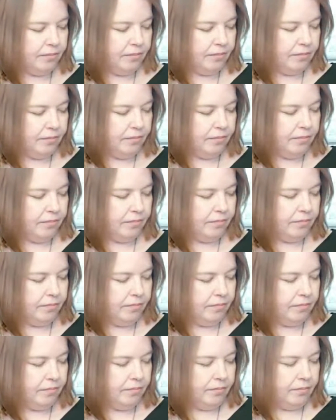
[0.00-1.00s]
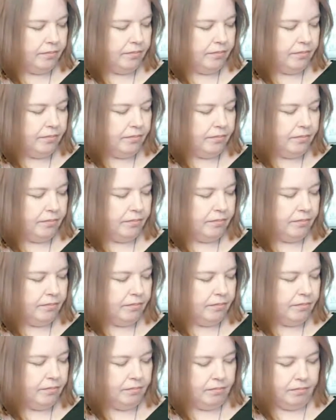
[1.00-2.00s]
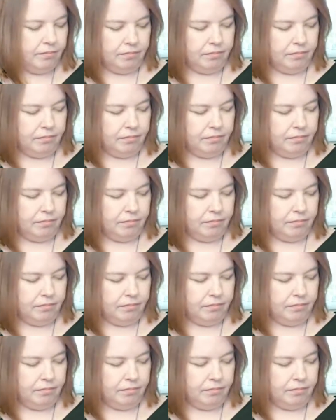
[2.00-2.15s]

Nobody speaks.